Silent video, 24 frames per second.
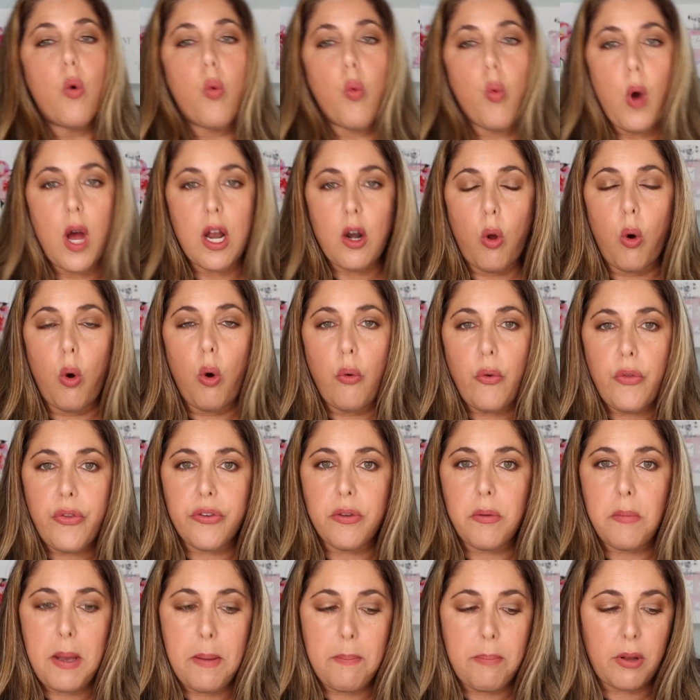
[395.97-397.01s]
What holds
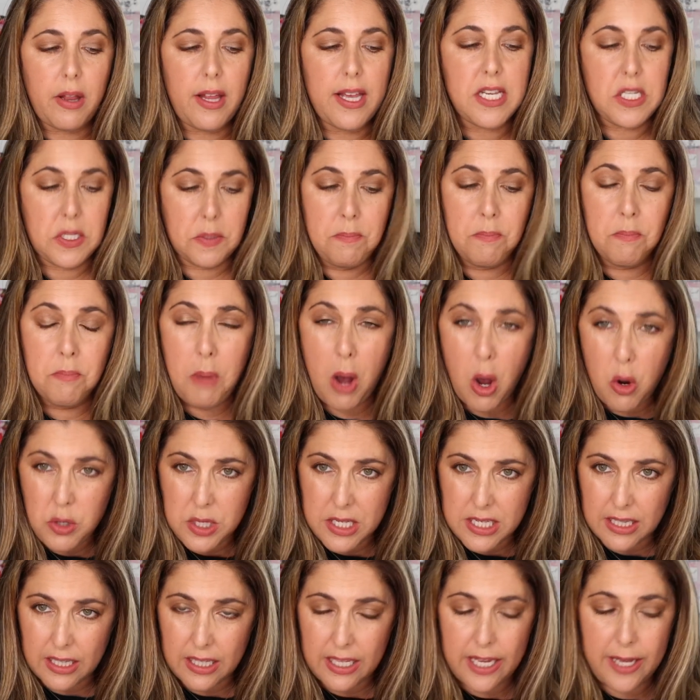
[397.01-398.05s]
them in place
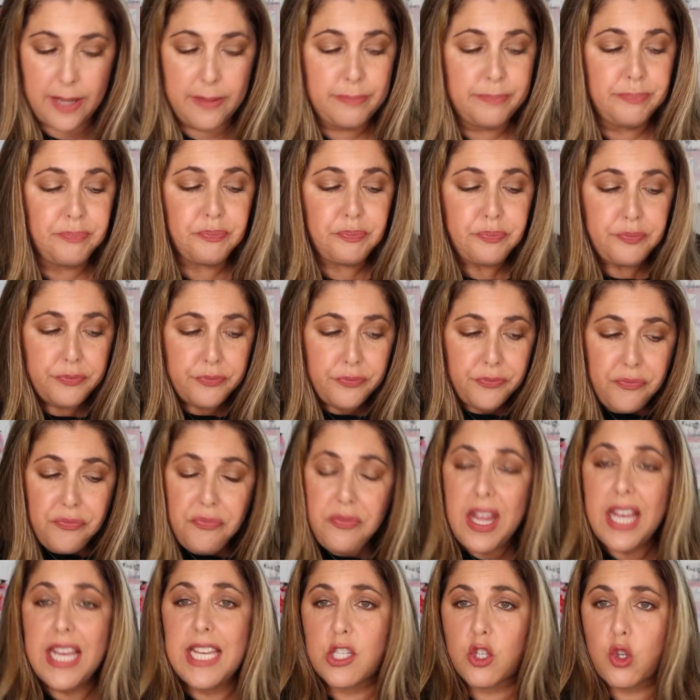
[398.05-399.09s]
mostly
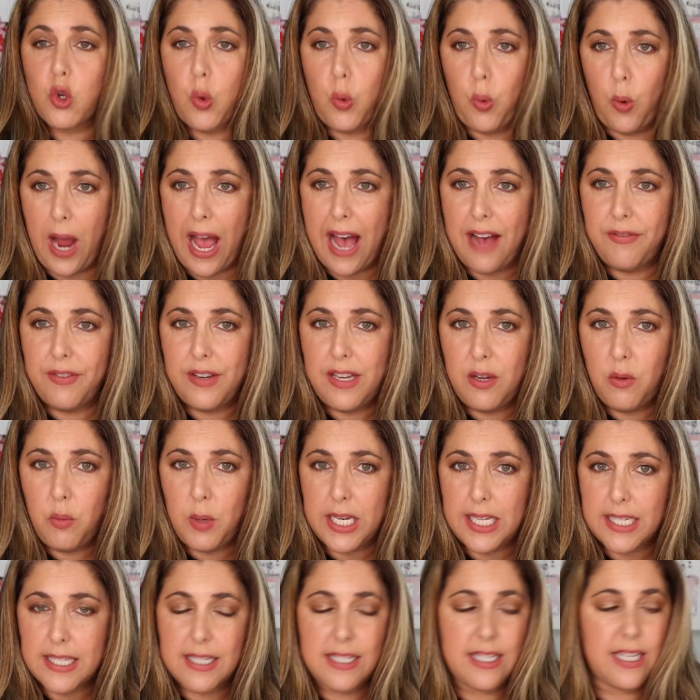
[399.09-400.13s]
is gravity when
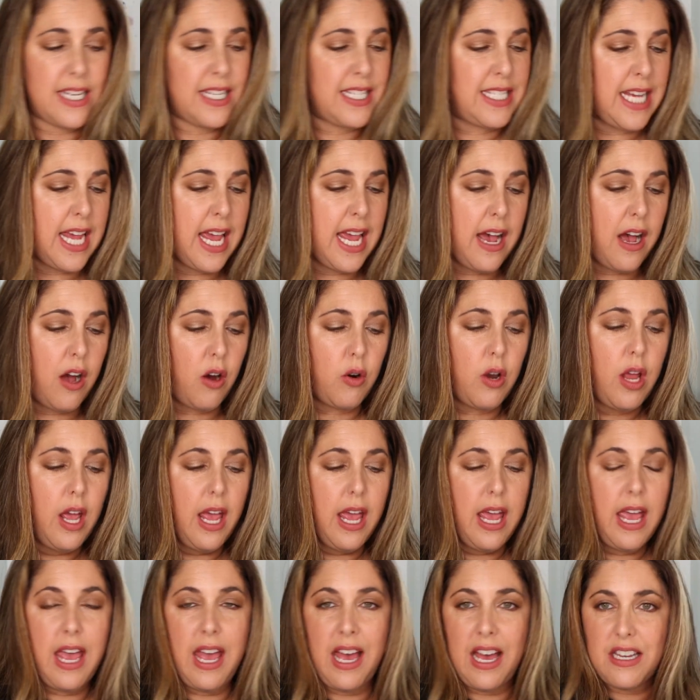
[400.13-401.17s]
it's sitting down
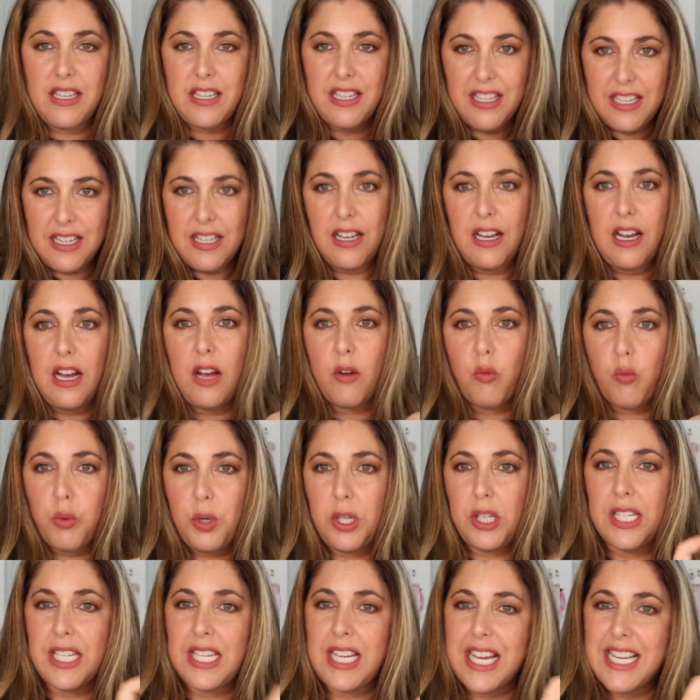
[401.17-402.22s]
and a
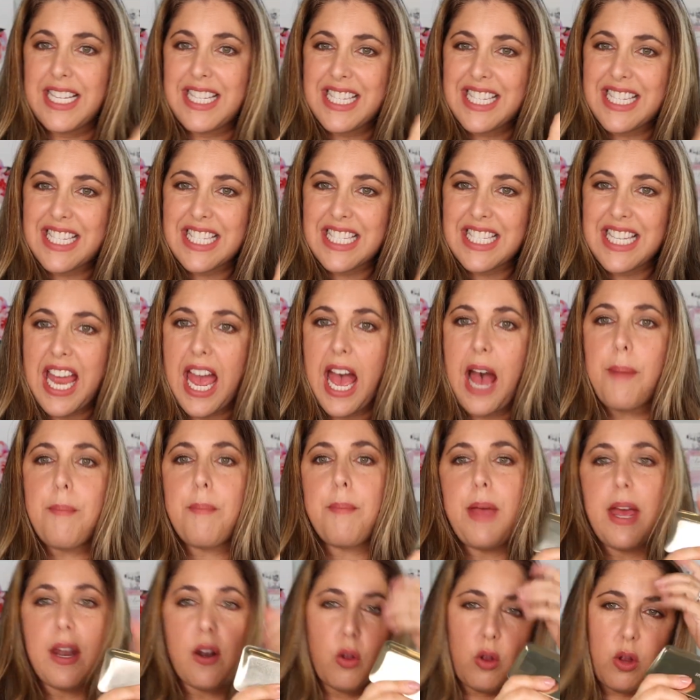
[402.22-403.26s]
really nice snap
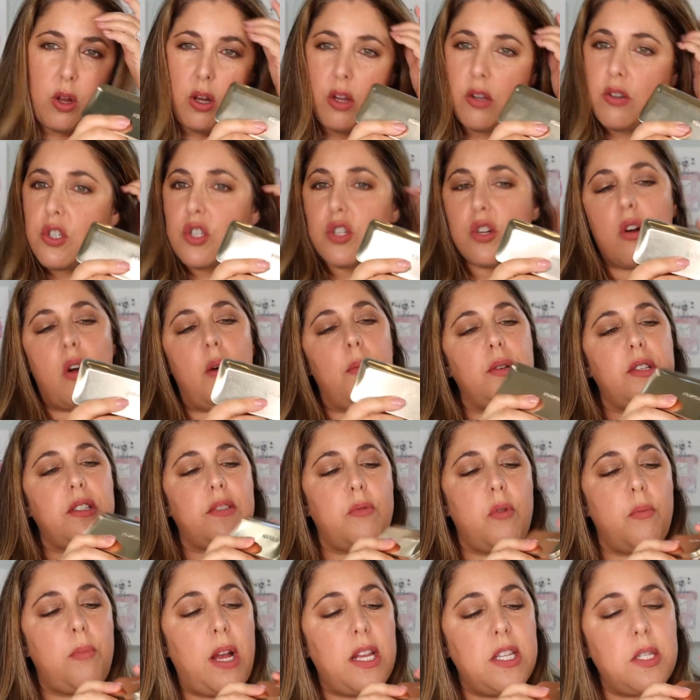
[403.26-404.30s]
metal closure. Almost
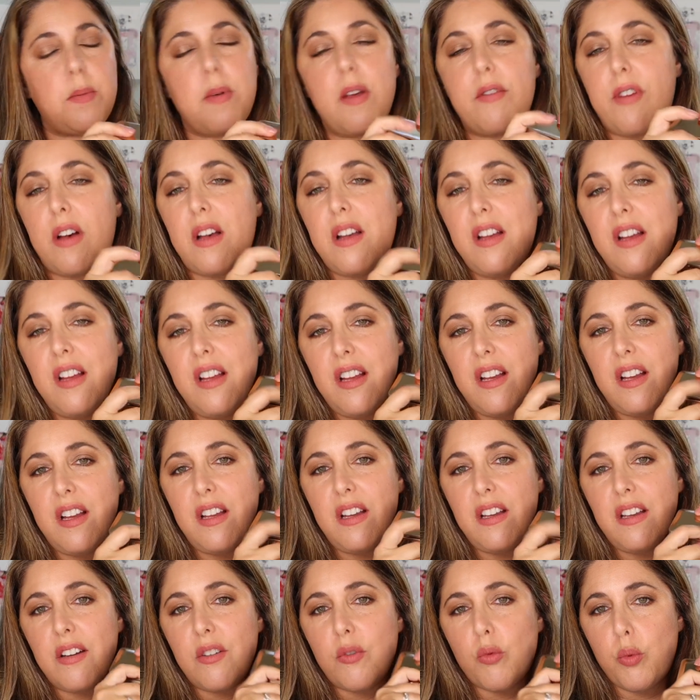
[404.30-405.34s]
reminds me of a
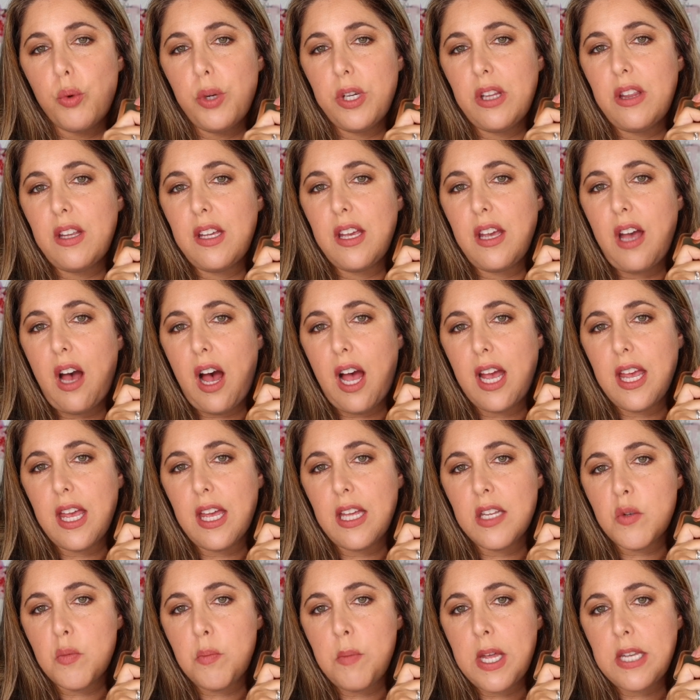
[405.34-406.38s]
really
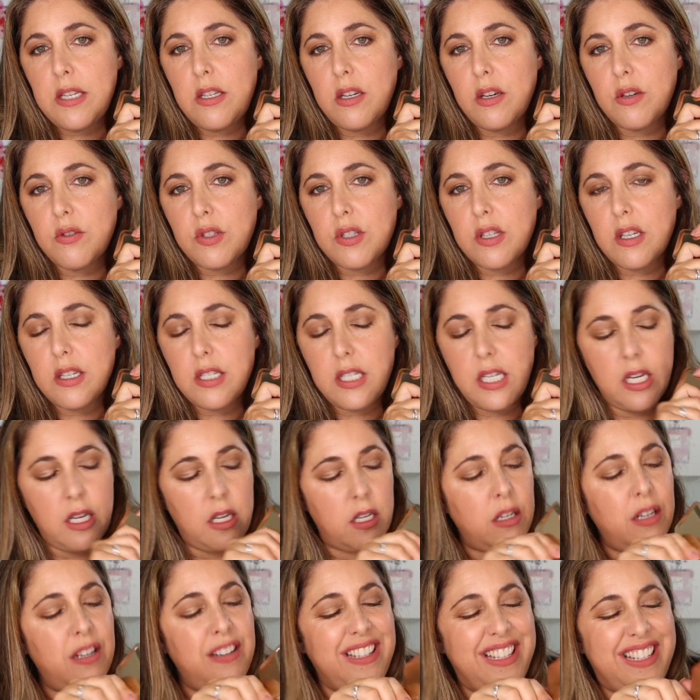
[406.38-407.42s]
high-end Mentos tin
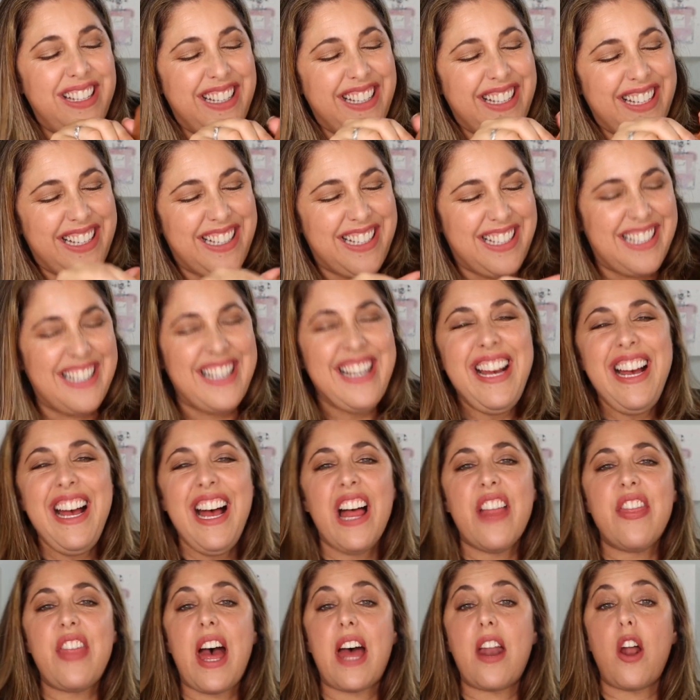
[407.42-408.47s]

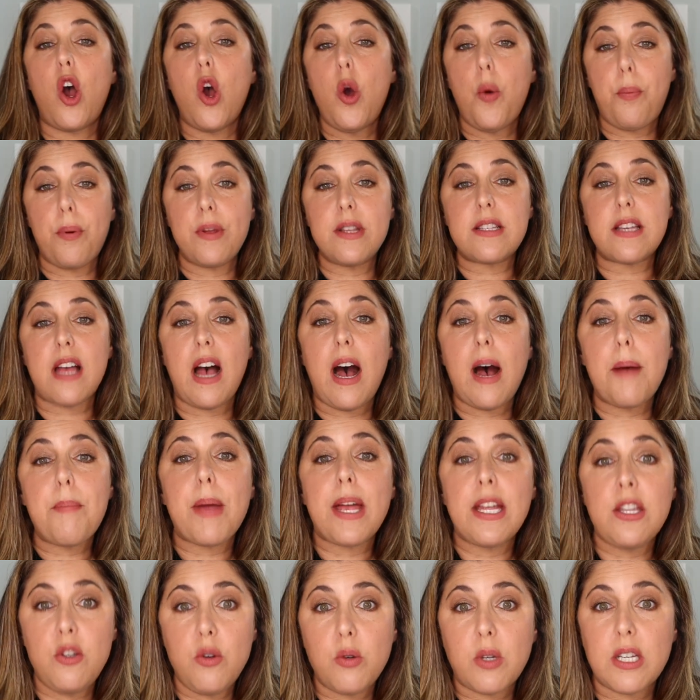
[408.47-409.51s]
that opens up
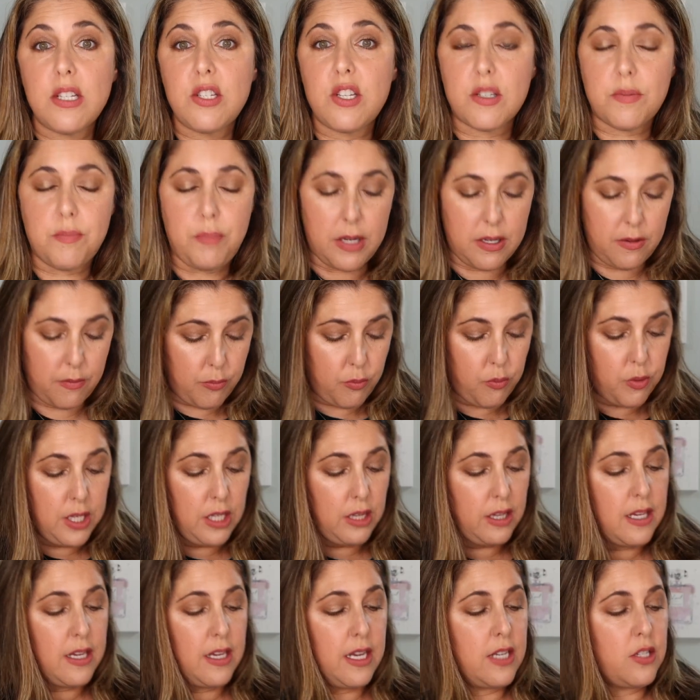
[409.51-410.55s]
and you can just, but
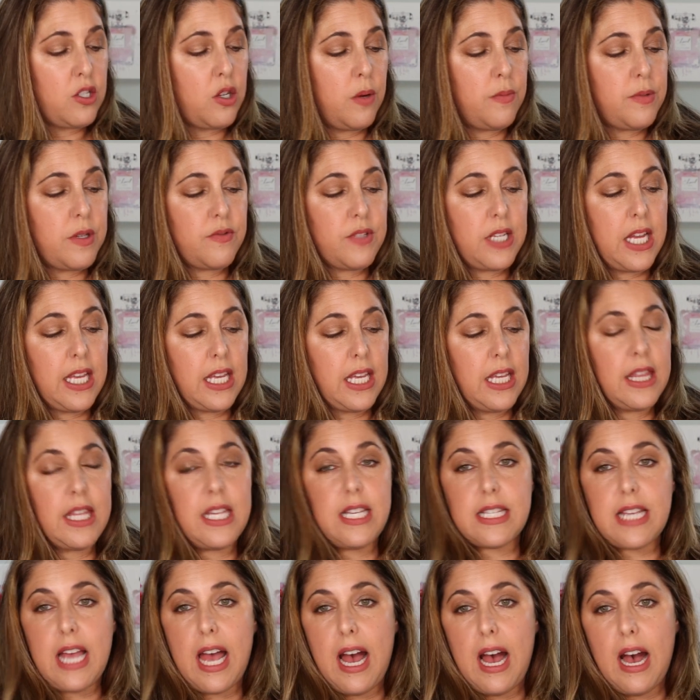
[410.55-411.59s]
really in terms of taking
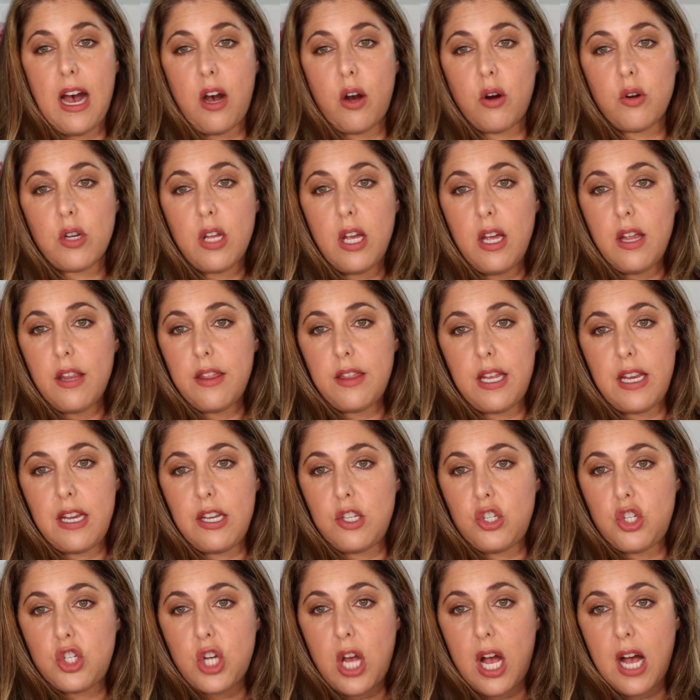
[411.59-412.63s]
these out, they
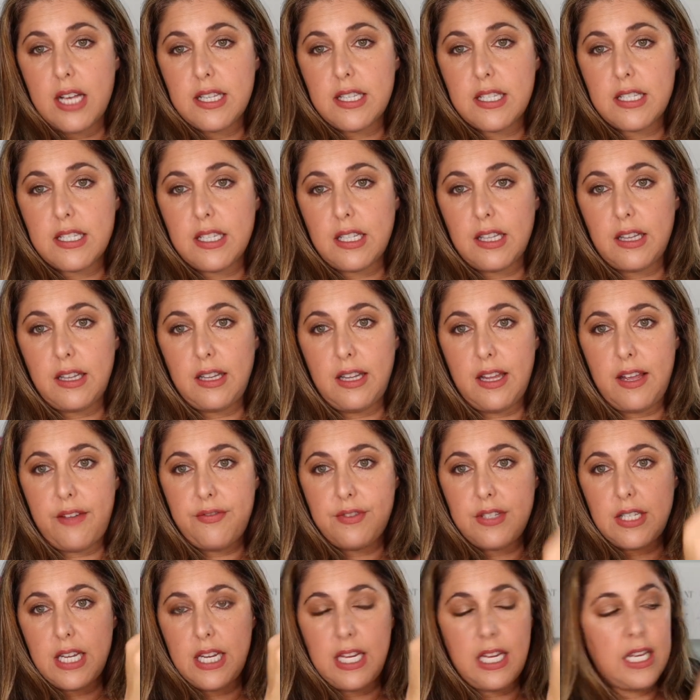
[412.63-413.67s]
just
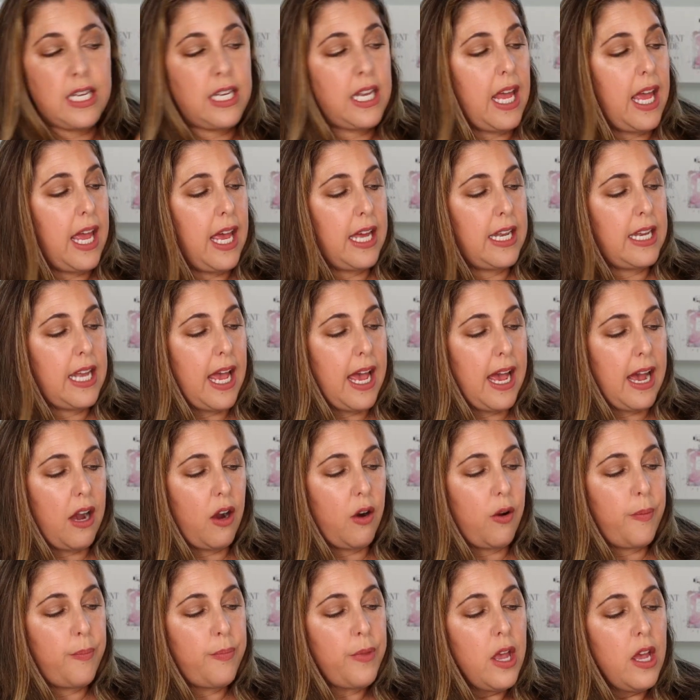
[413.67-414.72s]
lift in and out.